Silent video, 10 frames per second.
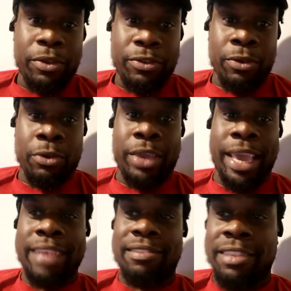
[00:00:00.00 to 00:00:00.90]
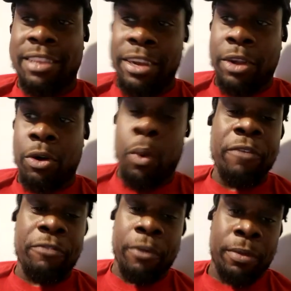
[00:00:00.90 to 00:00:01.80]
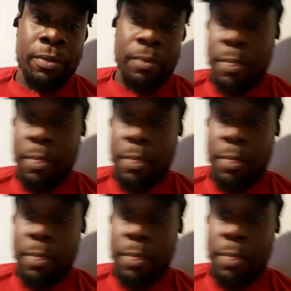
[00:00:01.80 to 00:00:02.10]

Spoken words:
So you can't sit there and go away from it.